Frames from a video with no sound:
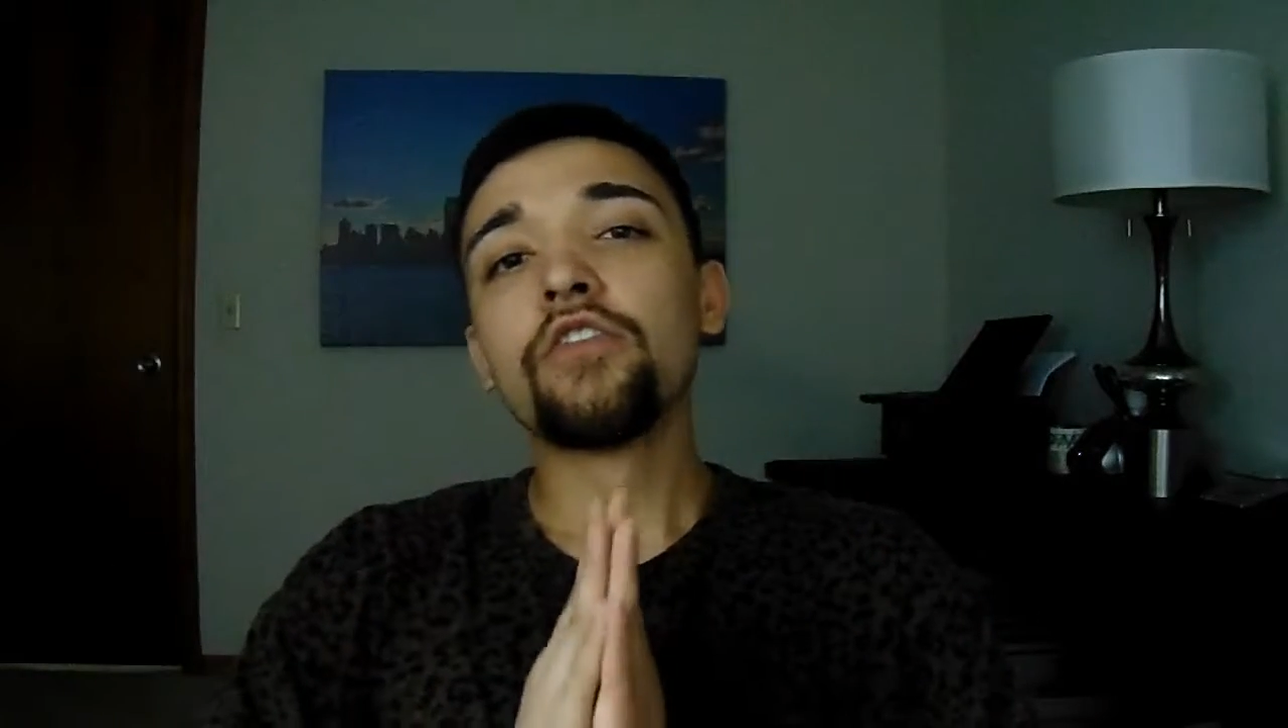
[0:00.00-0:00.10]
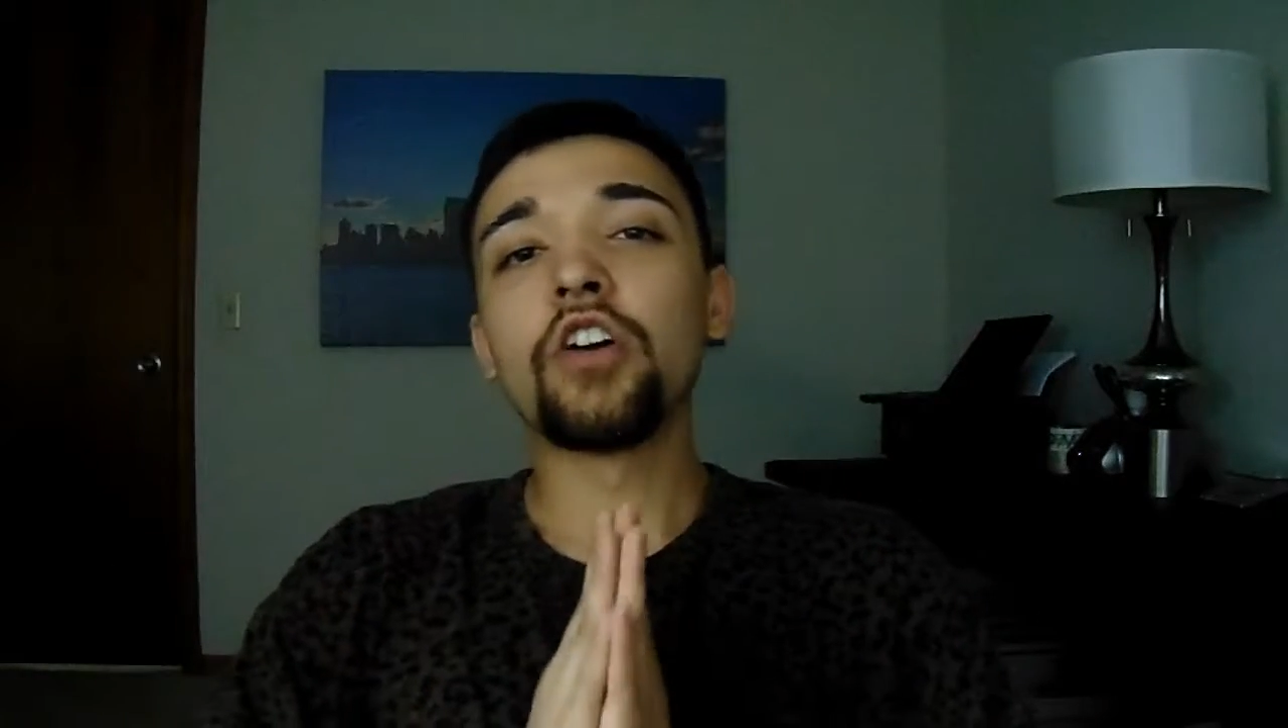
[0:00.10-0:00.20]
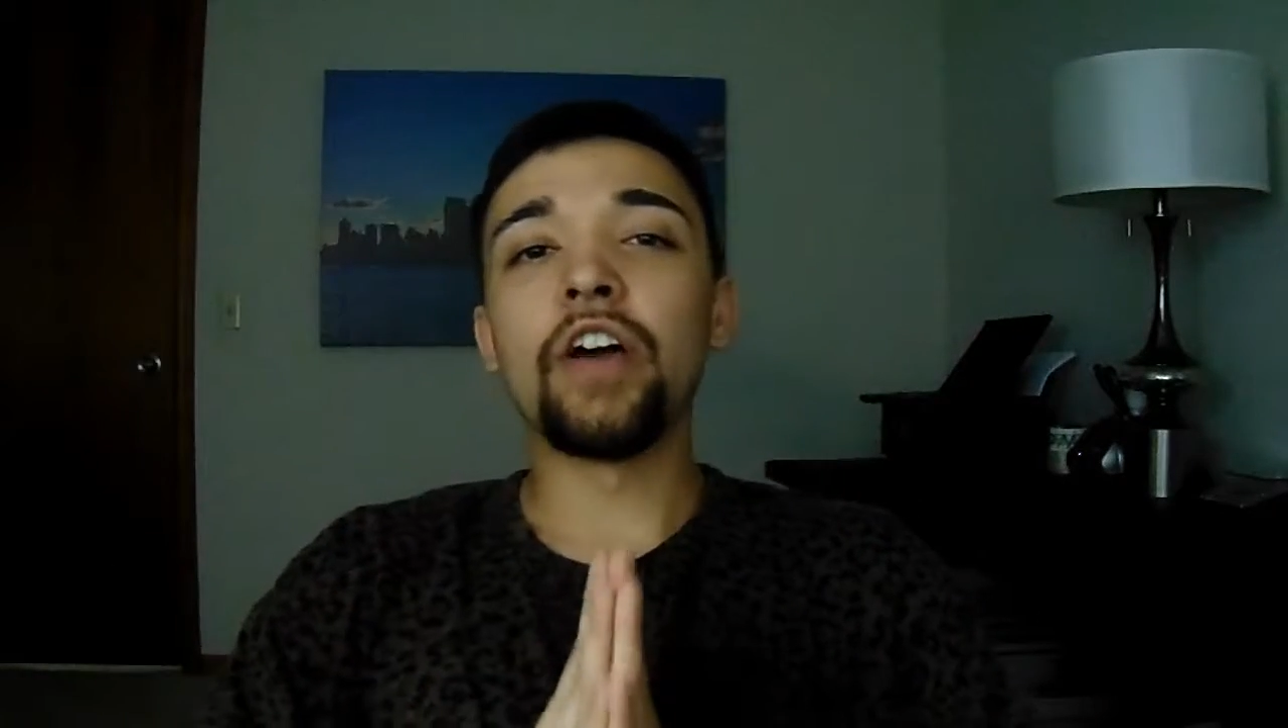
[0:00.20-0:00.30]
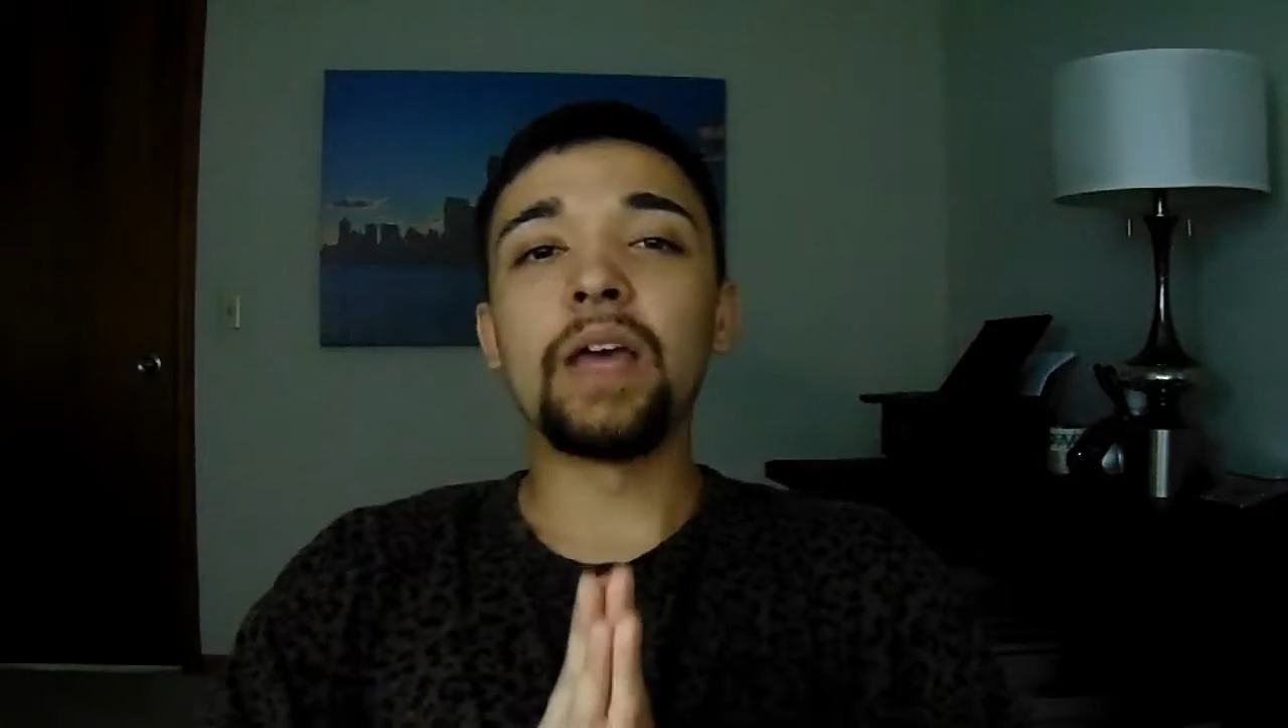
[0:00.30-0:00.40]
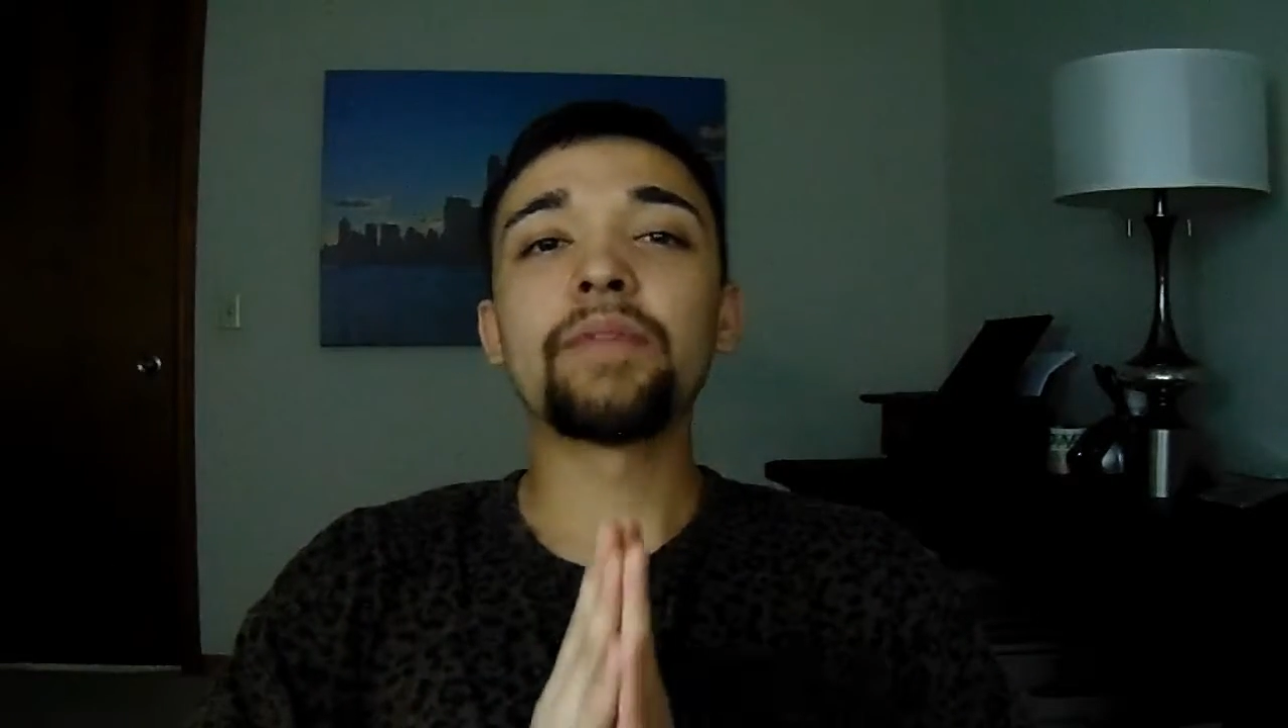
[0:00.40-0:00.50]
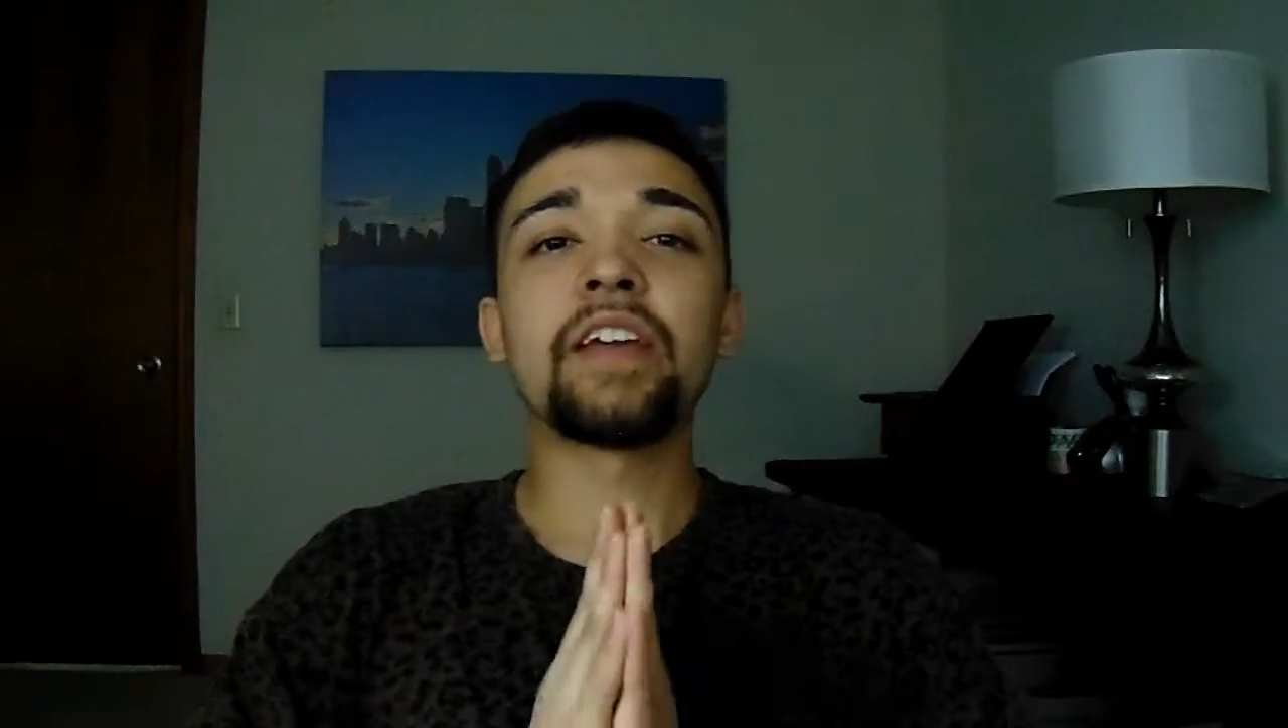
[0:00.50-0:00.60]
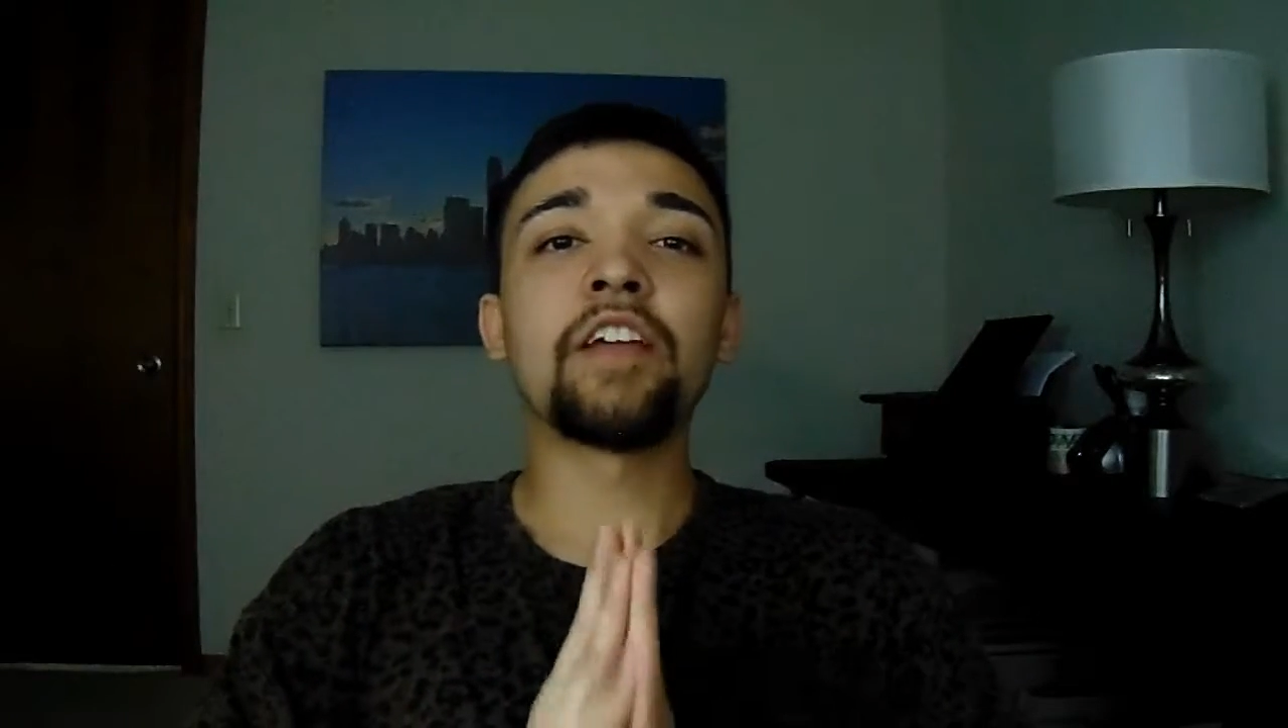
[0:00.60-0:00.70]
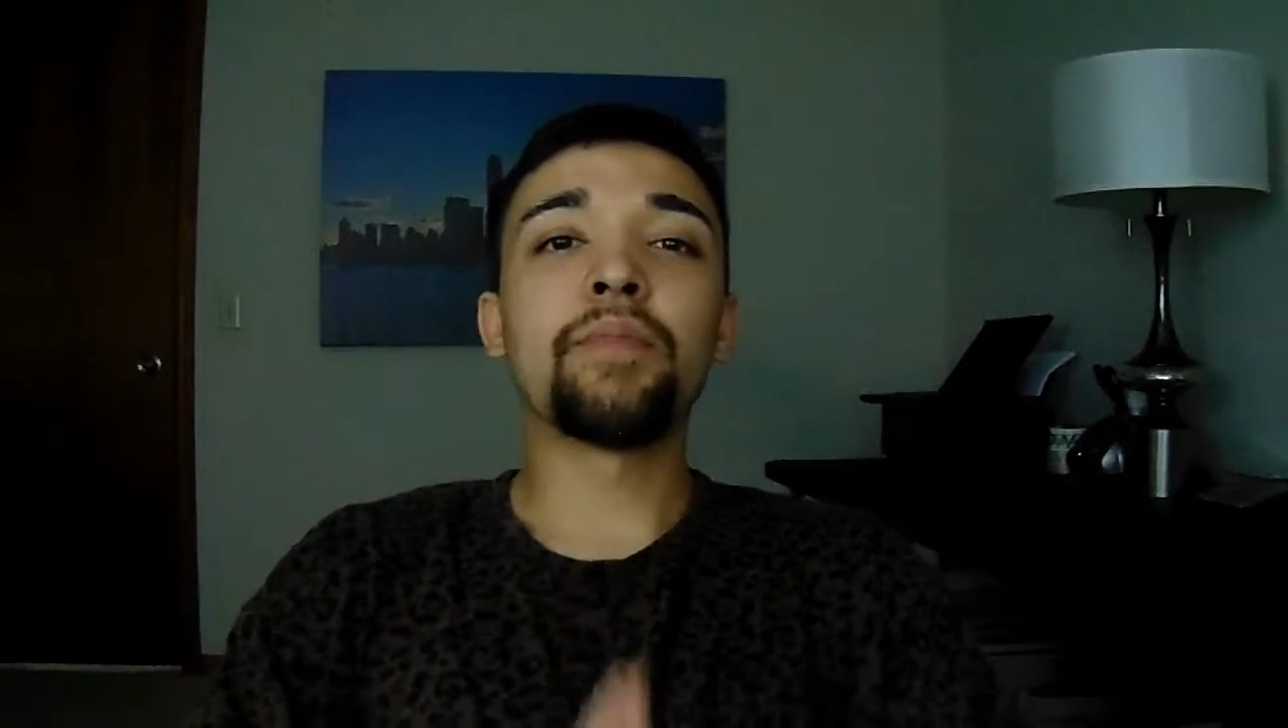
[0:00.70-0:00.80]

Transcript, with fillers: So Amazon